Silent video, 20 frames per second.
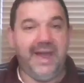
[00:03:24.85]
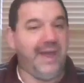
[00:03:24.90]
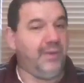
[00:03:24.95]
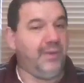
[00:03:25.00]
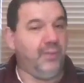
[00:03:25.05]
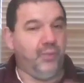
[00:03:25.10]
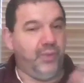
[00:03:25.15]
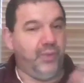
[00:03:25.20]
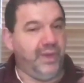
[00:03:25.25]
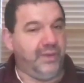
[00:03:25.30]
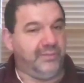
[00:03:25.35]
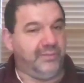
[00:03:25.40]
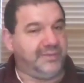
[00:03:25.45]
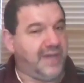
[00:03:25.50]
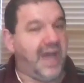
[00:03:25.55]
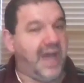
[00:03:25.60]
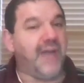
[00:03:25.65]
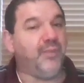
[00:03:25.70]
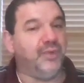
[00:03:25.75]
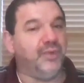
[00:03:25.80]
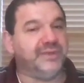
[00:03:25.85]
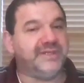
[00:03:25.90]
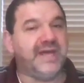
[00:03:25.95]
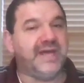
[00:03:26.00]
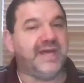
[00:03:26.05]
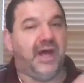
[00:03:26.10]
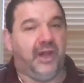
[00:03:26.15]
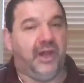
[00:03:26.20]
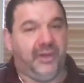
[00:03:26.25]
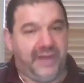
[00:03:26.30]
And time will
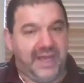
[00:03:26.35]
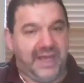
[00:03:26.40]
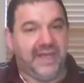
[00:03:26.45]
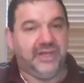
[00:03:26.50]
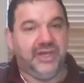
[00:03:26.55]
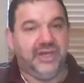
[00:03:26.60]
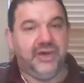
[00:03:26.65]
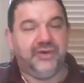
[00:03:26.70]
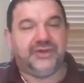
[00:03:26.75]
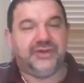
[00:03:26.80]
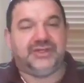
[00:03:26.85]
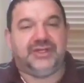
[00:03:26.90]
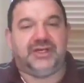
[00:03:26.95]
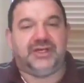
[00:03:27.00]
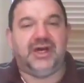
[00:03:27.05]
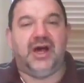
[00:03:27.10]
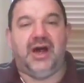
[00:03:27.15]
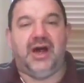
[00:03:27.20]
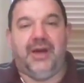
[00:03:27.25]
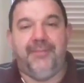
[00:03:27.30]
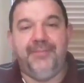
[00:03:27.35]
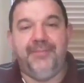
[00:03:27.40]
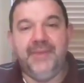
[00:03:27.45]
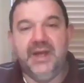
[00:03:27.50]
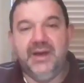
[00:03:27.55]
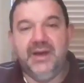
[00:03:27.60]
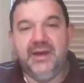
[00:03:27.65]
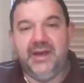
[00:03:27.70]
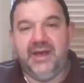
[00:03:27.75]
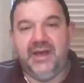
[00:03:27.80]
tell in years to come
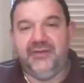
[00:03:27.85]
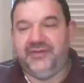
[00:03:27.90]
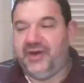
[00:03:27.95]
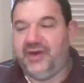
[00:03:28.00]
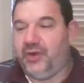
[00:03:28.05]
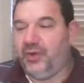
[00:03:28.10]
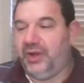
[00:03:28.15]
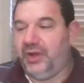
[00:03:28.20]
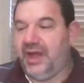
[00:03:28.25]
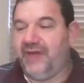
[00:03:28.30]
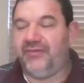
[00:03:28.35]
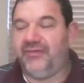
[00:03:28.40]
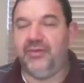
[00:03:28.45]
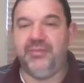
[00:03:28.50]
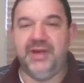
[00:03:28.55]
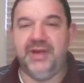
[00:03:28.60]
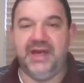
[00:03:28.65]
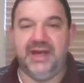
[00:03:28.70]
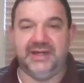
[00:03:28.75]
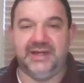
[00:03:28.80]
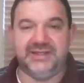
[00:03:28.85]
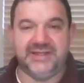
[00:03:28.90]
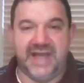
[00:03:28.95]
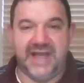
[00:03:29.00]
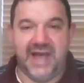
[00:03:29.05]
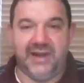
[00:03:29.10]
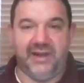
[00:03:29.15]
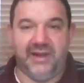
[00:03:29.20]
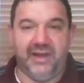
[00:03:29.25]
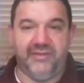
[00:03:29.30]
if there will ever be a
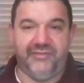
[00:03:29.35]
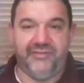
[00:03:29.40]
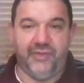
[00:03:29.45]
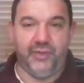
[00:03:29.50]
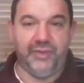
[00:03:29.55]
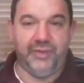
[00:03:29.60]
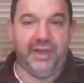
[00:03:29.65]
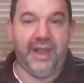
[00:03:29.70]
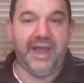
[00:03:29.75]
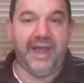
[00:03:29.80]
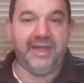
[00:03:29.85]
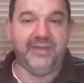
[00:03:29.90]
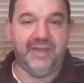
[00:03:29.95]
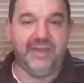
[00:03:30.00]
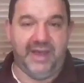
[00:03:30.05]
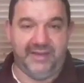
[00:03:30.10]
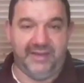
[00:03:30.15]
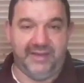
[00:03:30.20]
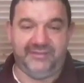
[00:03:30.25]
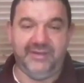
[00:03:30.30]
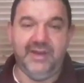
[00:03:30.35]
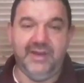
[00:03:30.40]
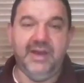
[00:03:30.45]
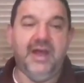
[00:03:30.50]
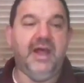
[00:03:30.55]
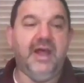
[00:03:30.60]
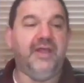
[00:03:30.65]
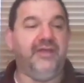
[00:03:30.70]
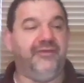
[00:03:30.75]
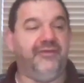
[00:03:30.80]
satellite phone like this.
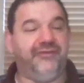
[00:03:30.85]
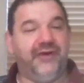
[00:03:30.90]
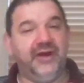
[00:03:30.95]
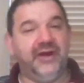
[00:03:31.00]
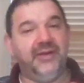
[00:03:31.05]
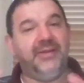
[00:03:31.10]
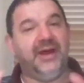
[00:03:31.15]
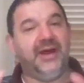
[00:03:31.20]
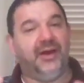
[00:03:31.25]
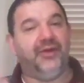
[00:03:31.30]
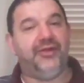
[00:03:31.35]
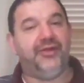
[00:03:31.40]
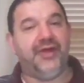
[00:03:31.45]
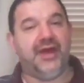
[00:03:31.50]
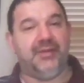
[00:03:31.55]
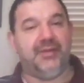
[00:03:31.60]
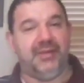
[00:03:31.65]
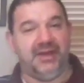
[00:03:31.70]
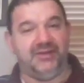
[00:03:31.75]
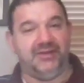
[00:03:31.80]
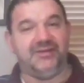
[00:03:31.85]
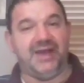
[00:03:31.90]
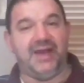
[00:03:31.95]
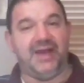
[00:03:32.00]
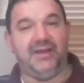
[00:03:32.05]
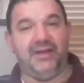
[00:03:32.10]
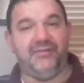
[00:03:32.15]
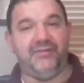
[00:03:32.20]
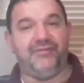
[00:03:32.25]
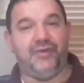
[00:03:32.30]
The fundamental thing being
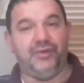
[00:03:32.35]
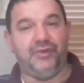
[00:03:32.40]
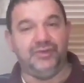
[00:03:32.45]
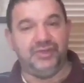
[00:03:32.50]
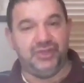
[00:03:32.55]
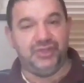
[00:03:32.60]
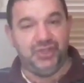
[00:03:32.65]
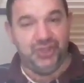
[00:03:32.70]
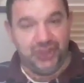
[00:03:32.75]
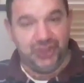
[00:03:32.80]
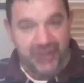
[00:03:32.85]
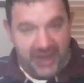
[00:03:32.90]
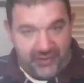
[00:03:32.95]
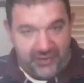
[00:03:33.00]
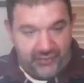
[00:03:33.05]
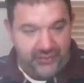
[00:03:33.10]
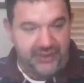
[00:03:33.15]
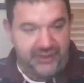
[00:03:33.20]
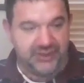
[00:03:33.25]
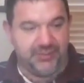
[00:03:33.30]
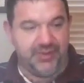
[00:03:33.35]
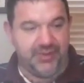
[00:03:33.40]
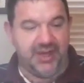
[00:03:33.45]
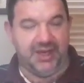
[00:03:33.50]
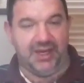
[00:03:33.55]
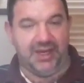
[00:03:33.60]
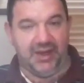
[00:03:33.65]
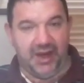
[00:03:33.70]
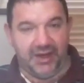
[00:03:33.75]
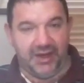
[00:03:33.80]
satellite phones, generally
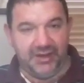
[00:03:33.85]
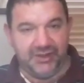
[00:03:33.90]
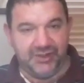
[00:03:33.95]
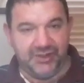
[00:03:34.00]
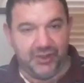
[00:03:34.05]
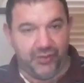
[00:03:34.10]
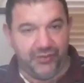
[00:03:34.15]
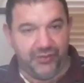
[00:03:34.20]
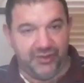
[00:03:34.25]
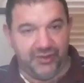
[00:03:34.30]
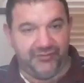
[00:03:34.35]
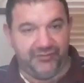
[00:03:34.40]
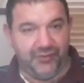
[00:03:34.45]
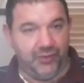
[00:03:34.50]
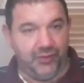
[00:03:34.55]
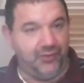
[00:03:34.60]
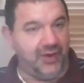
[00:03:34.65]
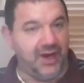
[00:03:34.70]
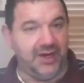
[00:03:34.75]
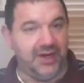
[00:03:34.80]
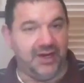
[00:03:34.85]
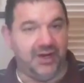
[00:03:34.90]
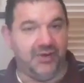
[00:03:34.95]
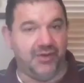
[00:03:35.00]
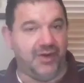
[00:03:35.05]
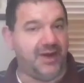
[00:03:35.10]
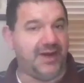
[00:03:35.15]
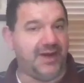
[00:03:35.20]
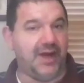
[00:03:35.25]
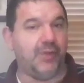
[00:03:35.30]
speaking, on its own, this phone right
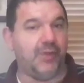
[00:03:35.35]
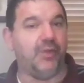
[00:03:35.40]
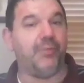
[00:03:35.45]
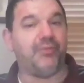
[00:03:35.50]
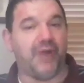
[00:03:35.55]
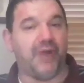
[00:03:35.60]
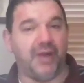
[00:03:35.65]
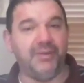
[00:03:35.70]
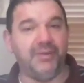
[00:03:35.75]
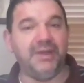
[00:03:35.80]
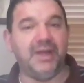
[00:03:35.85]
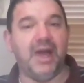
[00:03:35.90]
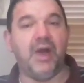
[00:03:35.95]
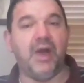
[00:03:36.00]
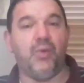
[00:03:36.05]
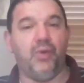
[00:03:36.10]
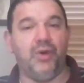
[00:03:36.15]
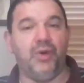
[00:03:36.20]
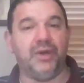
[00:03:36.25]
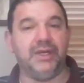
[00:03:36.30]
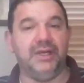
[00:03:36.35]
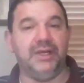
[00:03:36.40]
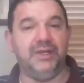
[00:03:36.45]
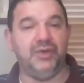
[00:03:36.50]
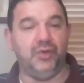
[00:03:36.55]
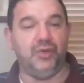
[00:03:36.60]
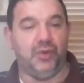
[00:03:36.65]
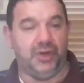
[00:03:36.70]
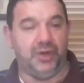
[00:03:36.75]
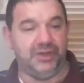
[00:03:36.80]
here, right now, will probably not work
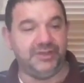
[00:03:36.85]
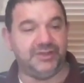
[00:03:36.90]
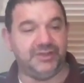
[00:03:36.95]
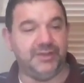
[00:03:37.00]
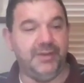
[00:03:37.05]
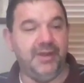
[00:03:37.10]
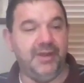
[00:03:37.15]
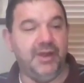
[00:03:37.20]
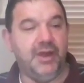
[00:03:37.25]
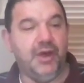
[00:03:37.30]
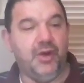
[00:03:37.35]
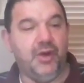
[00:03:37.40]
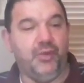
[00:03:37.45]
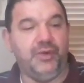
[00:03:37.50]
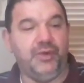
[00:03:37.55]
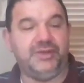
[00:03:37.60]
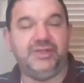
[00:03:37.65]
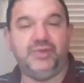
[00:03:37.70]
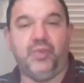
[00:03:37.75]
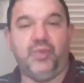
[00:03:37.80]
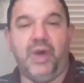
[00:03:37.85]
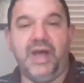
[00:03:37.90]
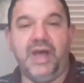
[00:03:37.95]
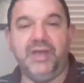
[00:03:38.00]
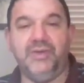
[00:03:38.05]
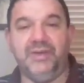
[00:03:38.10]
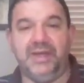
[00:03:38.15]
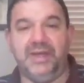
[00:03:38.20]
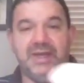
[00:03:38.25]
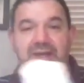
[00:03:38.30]
indoors, which is why
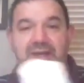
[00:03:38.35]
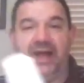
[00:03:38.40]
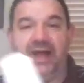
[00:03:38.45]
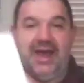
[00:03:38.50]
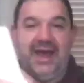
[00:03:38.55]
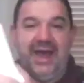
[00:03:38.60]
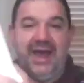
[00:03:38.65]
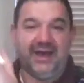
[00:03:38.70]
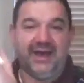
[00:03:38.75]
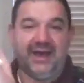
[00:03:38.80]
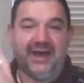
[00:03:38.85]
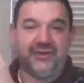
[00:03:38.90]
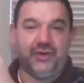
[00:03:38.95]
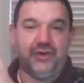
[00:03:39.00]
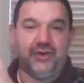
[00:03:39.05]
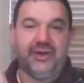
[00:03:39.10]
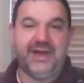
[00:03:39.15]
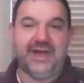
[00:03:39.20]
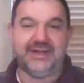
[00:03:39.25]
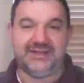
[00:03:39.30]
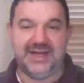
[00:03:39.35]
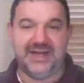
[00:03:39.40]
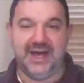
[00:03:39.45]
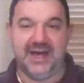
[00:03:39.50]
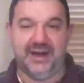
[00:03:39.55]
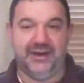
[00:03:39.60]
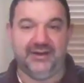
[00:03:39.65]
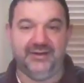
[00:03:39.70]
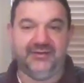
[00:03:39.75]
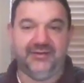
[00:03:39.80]
you need external
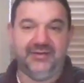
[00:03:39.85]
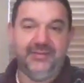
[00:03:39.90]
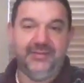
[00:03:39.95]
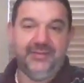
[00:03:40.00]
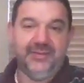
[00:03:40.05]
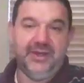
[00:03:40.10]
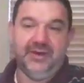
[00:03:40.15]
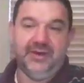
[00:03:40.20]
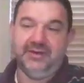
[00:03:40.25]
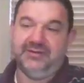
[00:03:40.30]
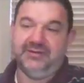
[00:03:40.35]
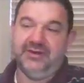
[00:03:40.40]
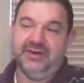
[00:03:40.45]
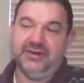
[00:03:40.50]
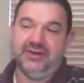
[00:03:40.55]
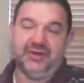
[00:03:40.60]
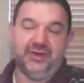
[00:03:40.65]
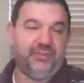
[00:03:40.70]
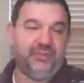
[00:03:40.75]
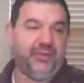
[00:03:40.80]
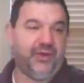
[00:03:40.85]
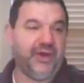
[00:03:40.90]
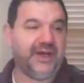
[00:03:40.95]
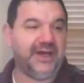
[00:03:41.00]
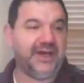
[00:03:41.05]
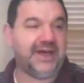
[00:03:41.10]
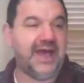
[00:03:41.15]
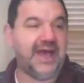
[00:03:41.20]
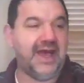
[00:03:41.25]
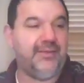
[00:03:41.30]
antennas. You can see that you
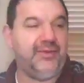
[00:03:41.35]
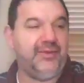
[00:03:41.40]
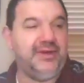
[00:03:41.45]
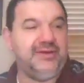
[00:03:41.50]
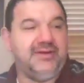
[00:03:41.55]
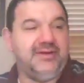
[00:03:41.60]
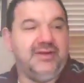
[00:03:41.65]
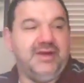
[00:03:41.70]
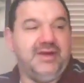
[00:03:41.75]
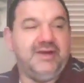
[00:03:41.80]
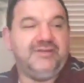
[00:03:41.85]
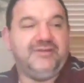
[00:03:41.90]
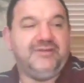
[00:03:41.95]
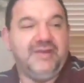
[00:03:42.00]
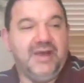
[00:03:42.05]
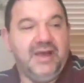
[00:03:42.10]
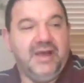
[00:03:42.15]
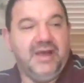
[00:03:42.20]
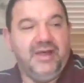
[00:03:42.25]
plug a cable into this.